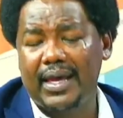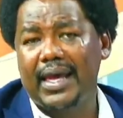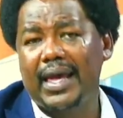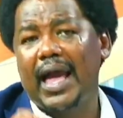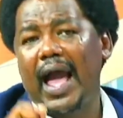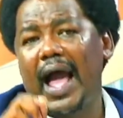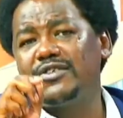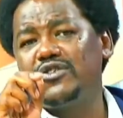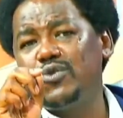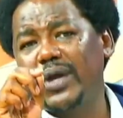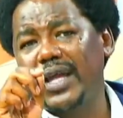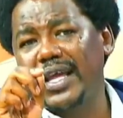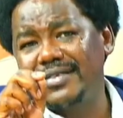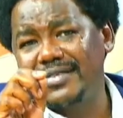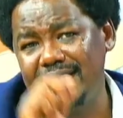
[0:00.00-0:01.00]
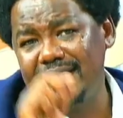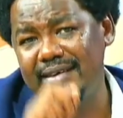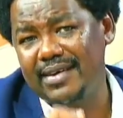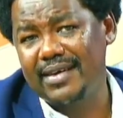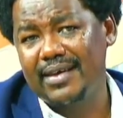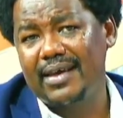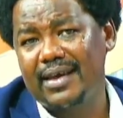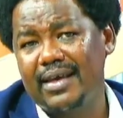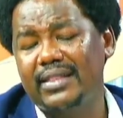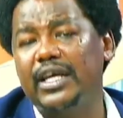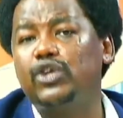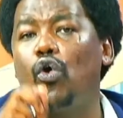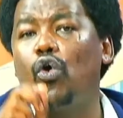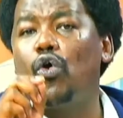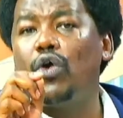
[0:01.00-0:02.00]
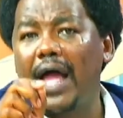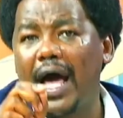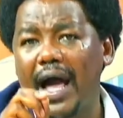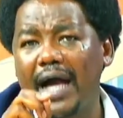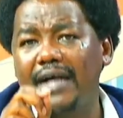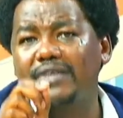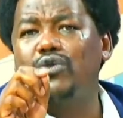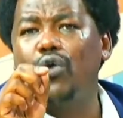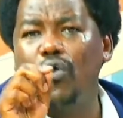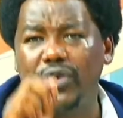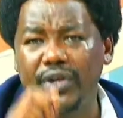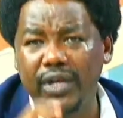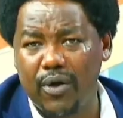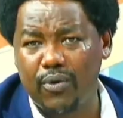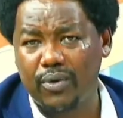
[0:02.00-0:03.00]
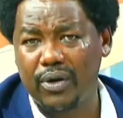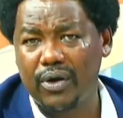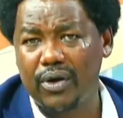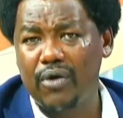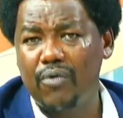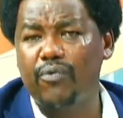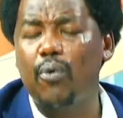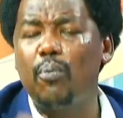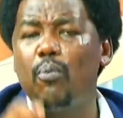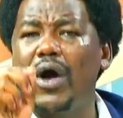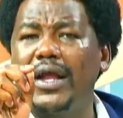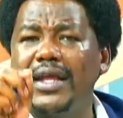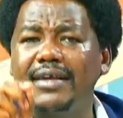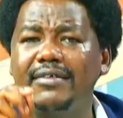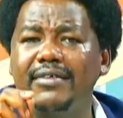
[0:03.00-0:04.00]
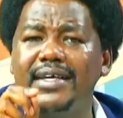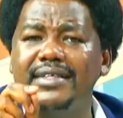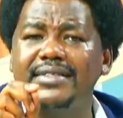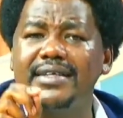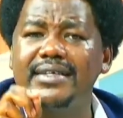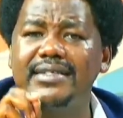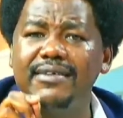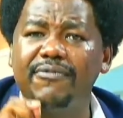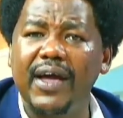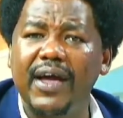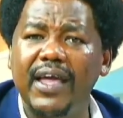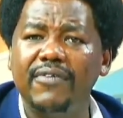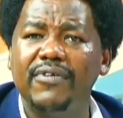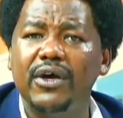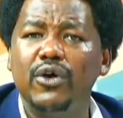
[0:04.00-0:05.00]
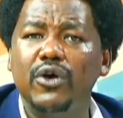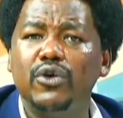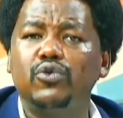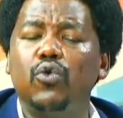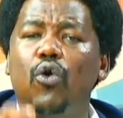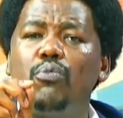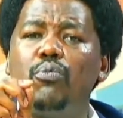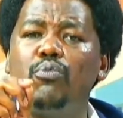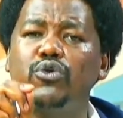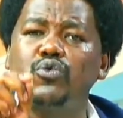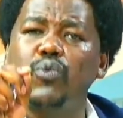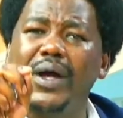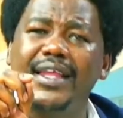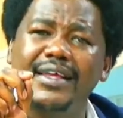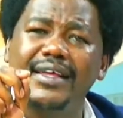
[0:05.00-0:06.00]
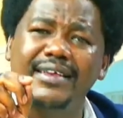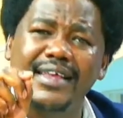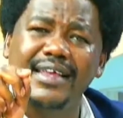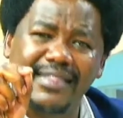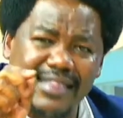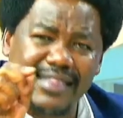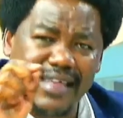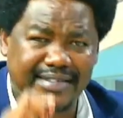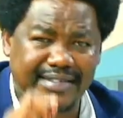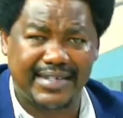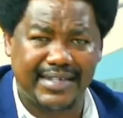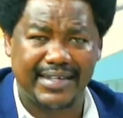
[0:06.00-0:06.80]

As you can see, the dollar has gone down from 165 to almost 130.